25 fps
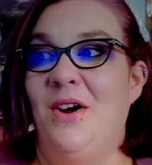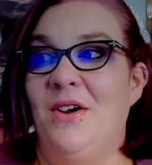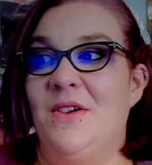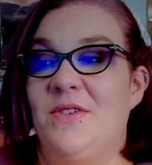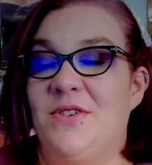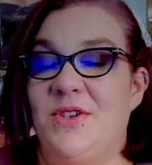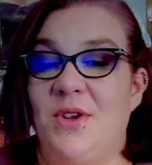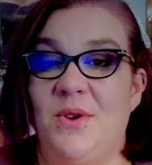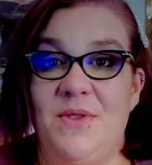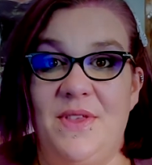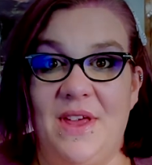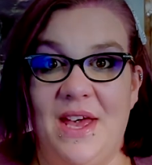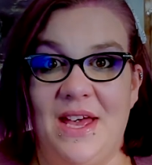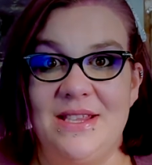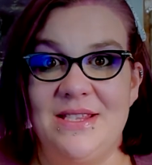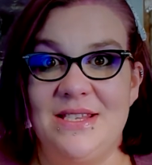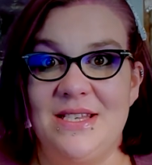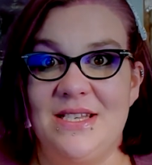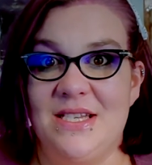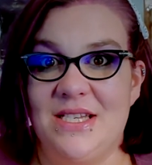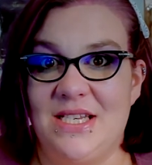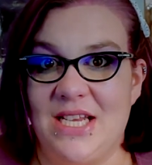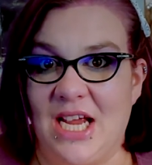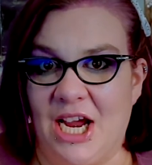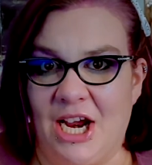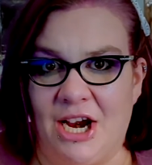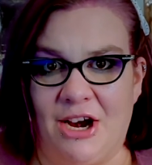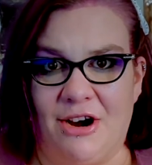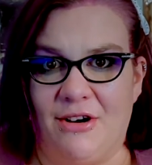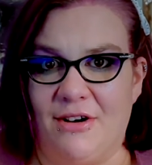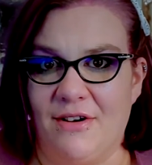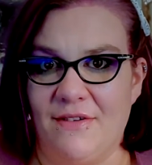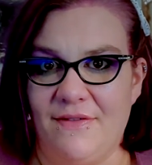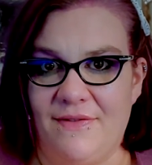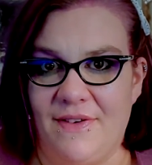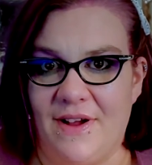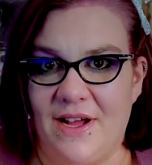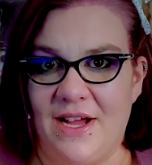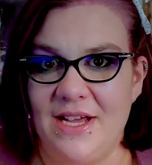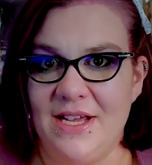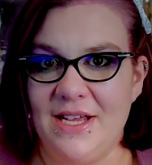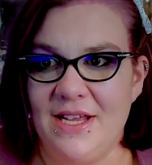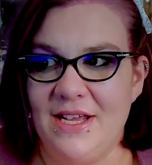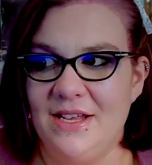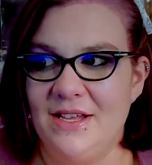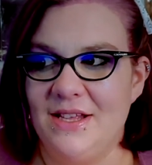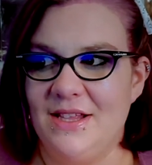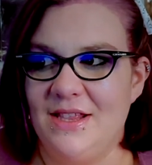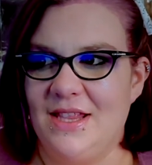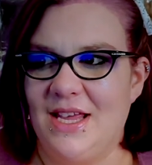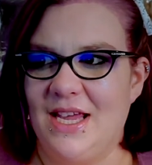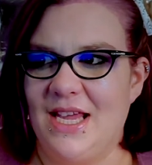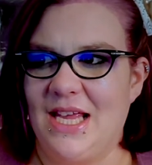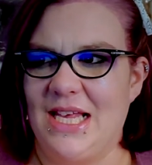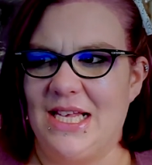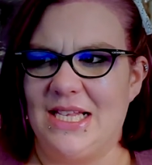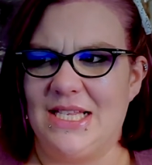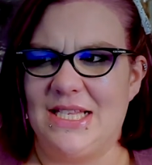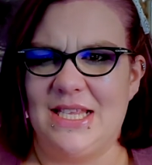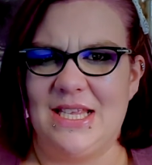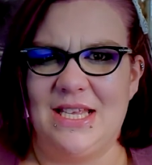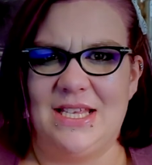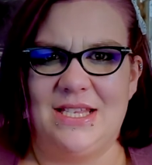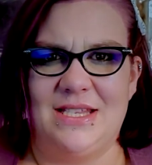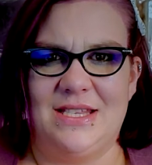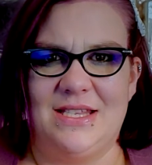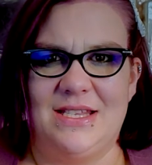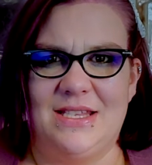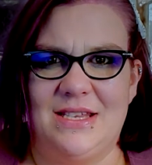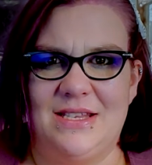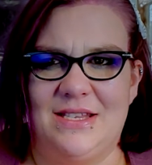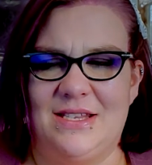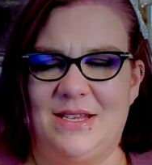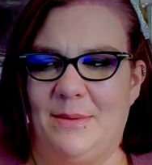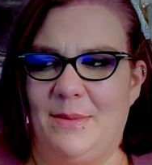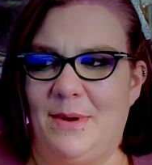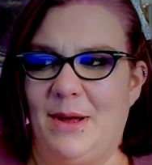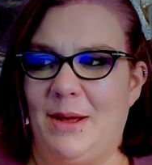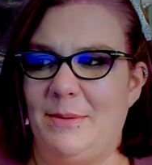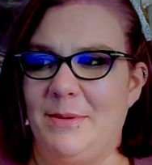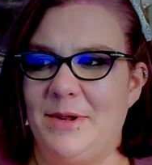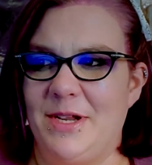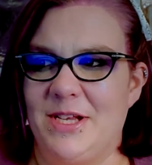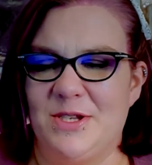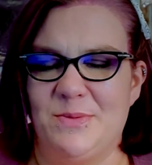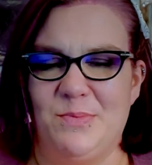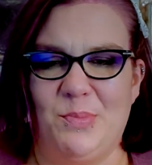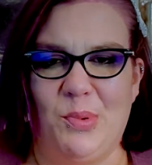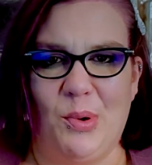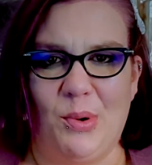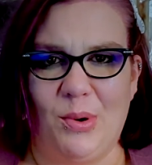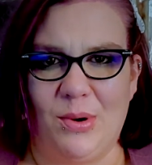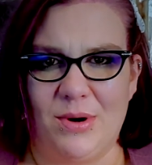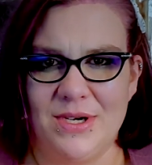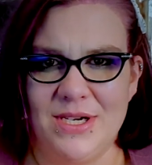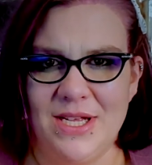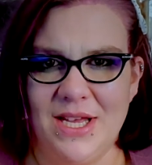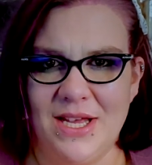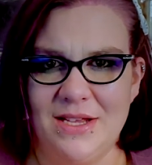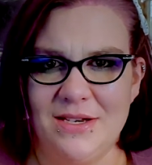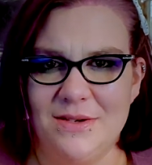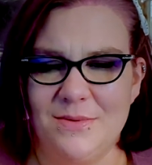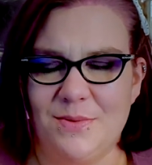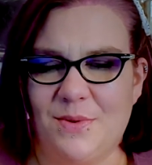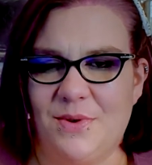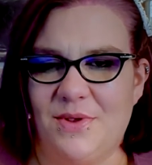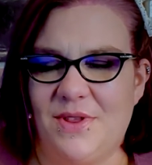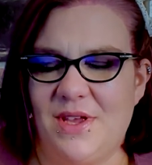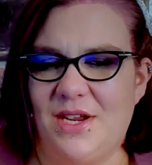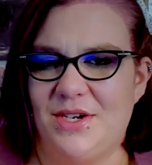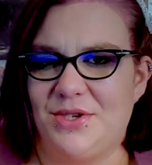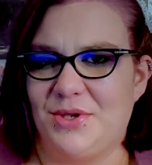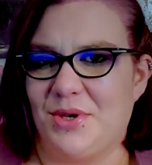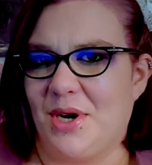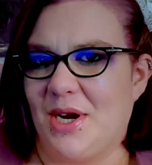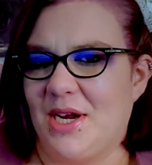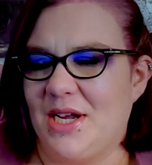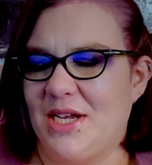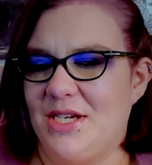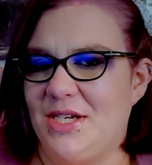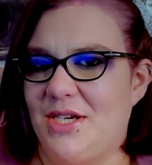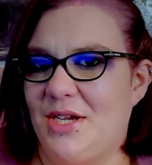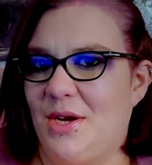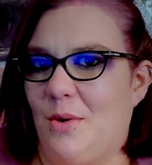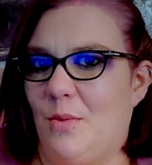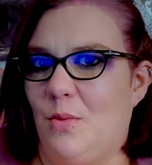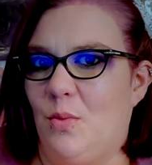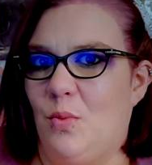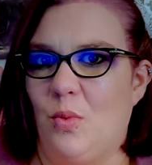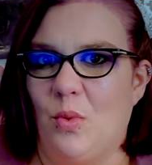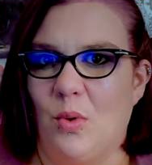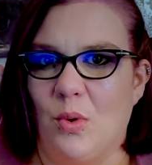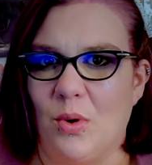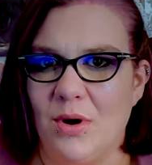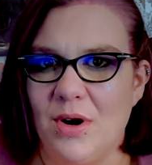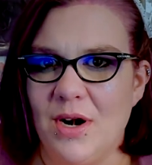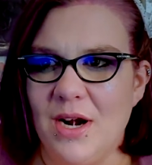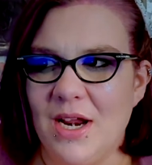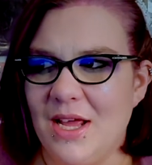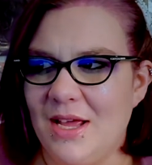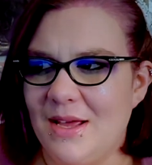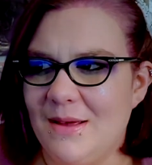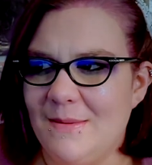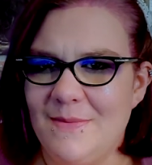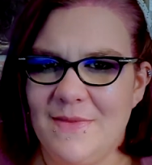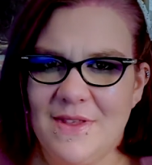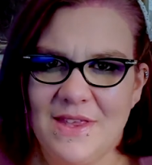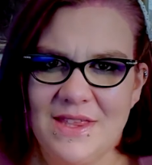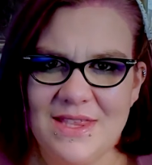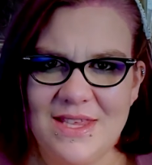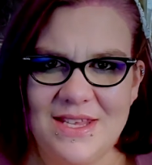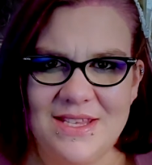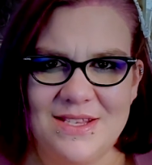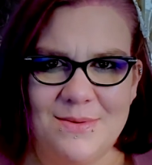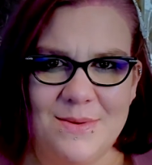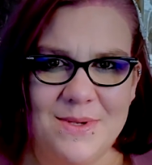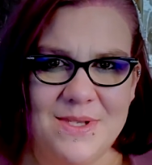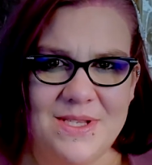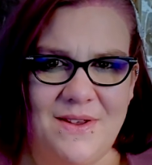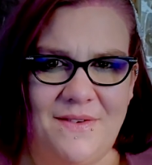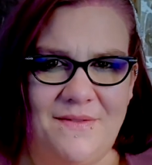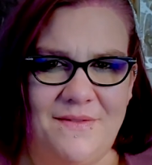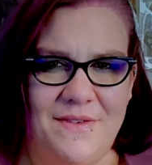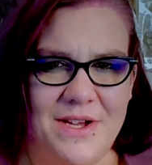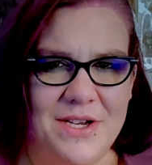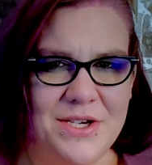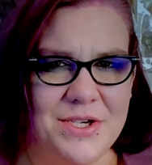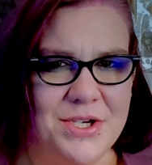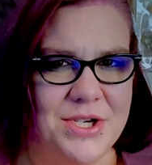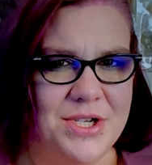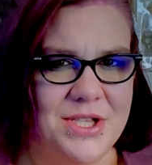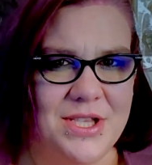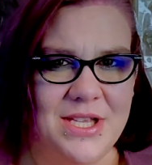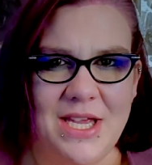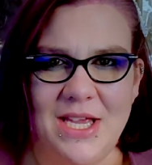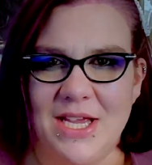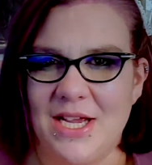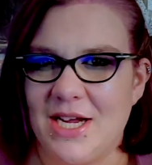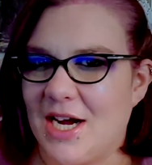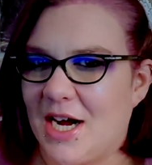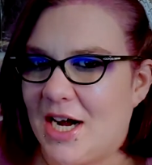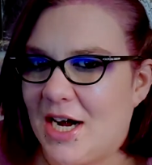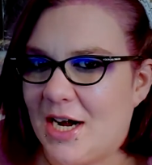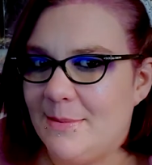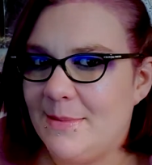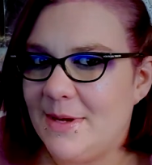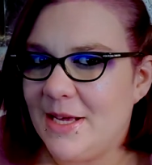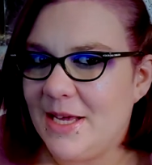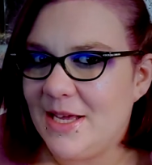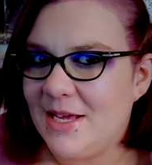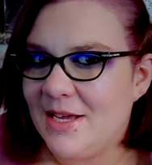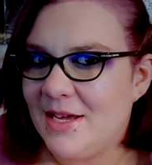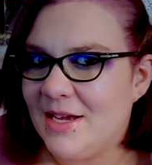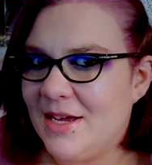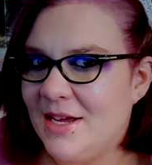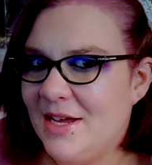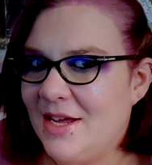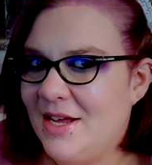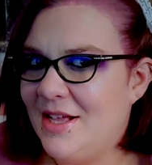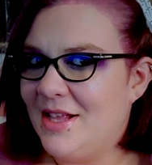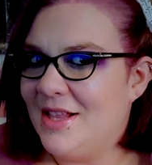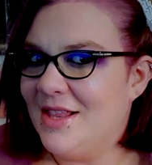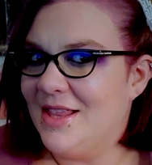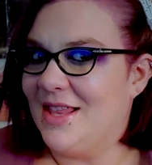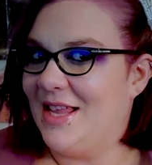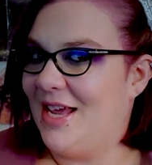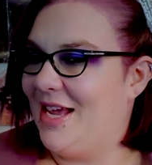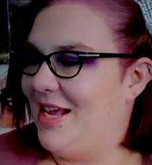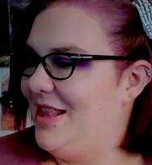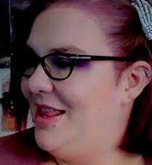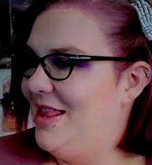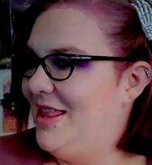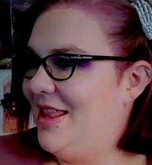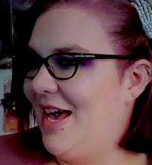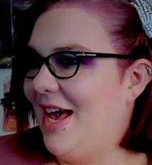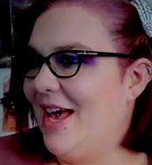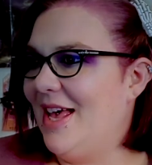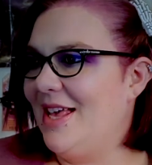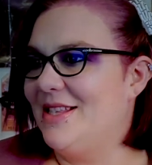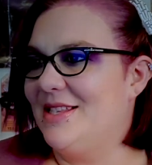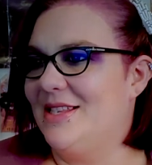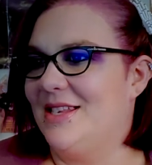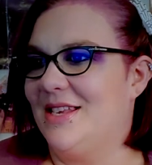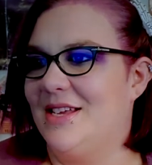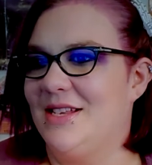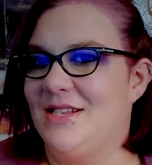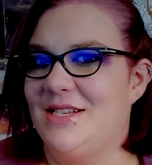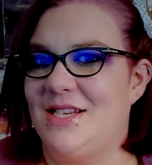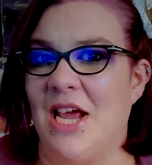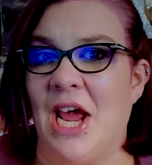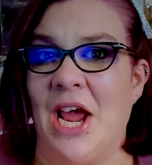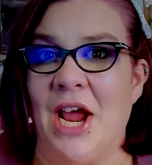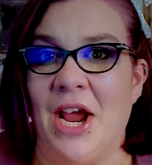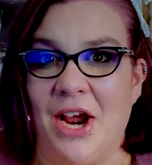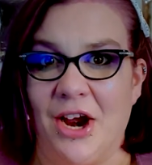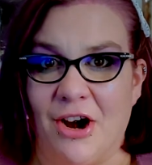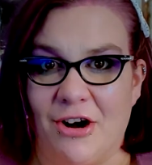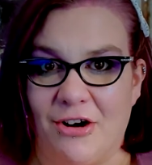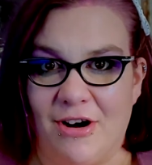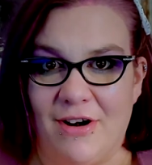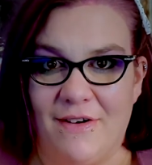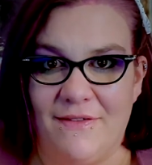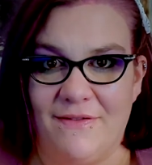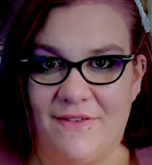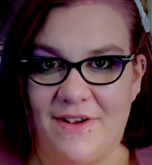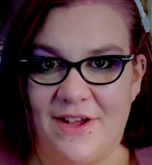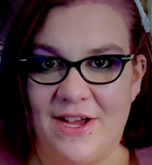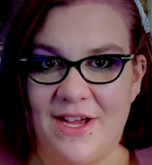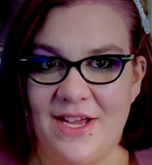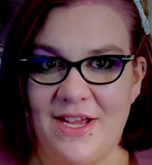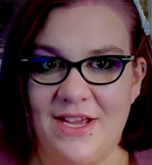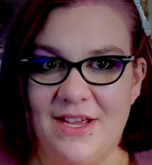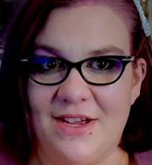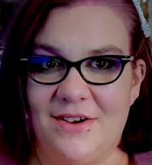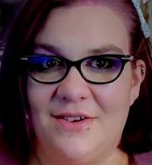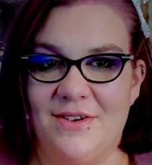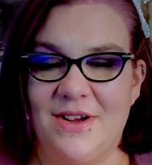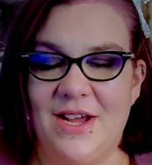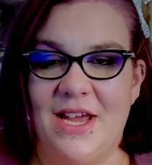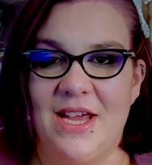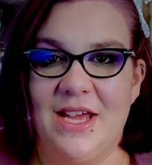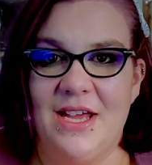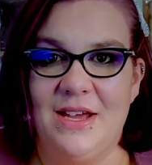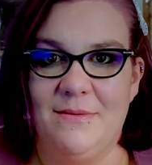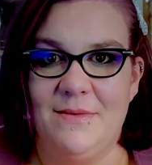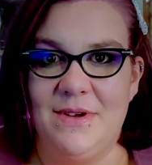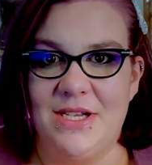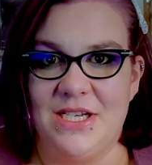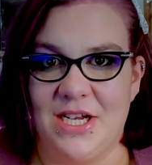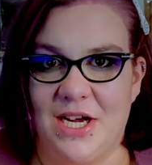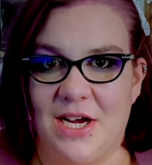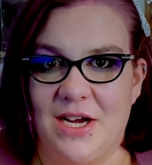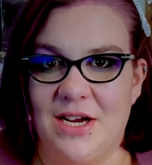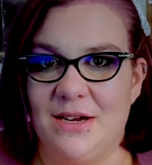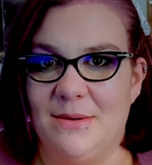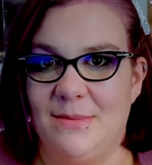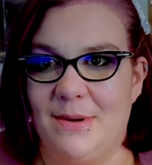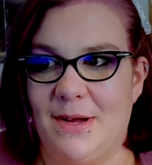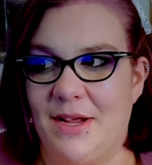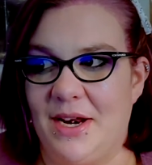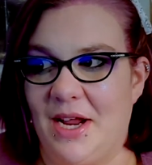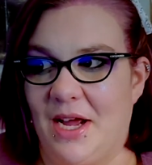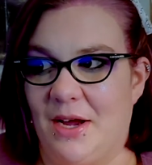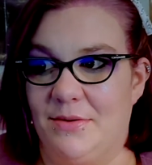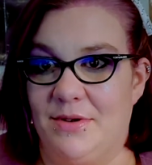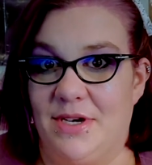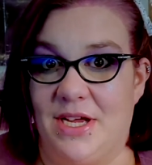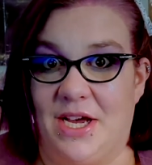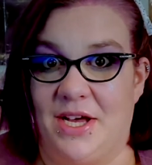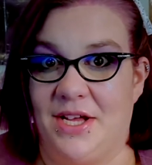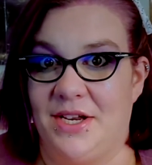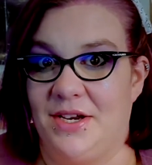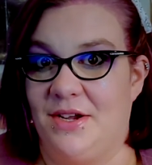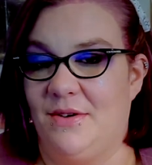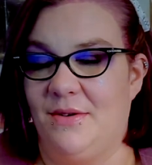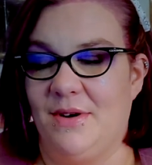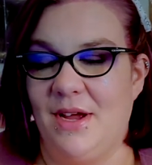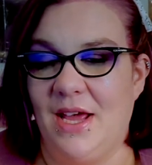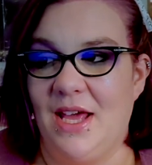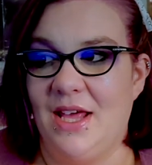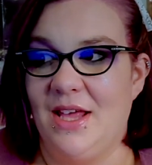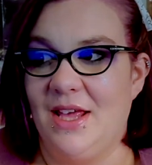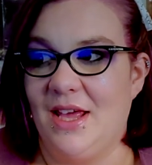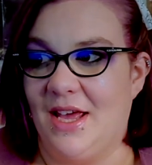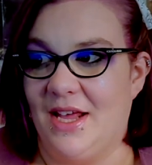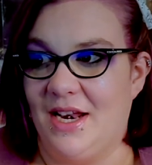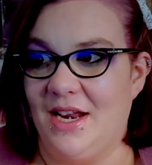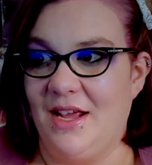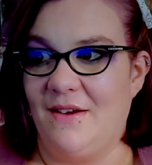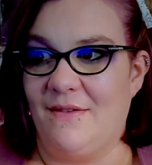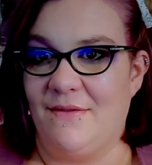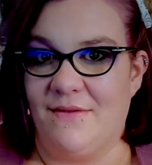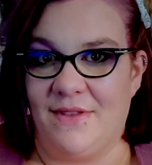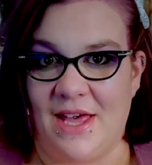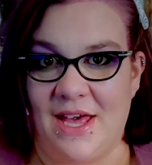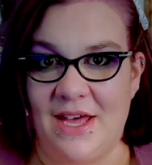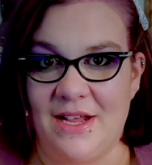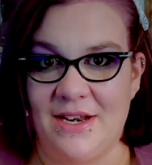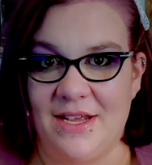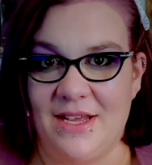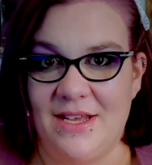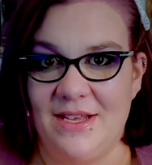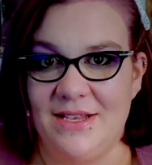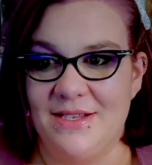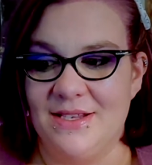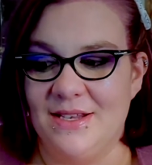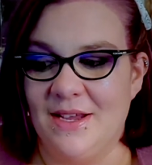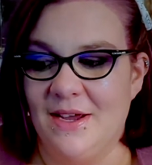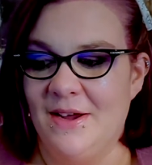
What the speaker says: So that's terrifying. Like, is this some ominous portent? Were they trying to warn him that this was eventually coming? Like, that's terrifying. Okay, can we talk about how not okay any of that is?